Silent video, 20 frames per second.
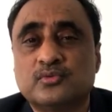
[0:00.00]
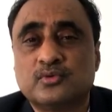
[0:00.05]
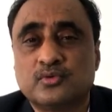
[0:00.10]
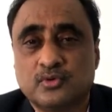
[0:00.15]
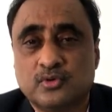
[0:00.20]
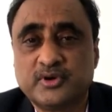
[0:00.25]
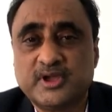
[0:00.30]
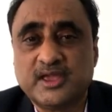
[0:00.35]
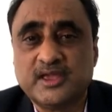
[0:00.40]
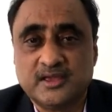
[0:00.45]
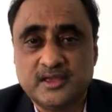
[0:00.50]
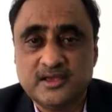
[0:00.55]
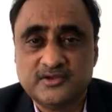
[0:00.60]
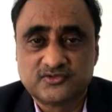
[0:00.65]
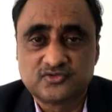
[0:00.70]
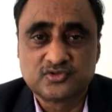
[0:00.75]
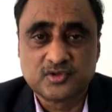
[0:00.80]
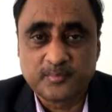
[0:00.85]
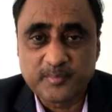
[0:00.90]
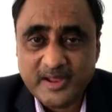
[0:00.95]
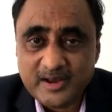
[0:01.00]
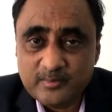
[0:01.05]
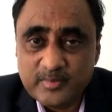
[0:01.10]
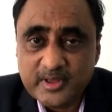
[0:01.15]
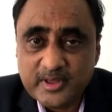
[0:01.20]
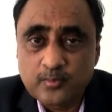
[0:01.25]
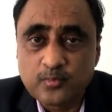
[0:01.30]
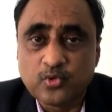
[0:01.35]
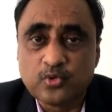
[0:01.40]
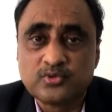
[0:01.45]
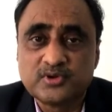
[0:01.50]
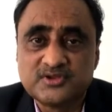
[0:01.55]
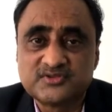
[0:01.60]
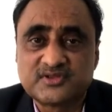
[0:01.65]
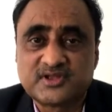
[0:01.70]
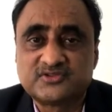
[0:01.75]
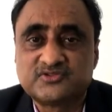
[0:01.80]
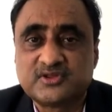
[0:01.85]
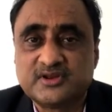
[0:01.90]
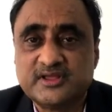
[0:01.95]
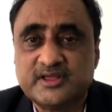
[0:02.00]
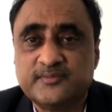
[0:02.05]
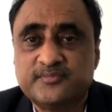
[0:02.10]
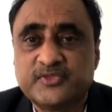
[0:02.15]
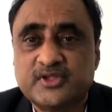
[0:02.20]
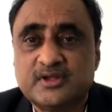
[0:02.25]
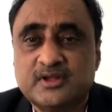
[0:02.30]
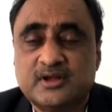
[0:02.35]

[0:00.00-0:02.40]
Okay, so the pelvic bone is actually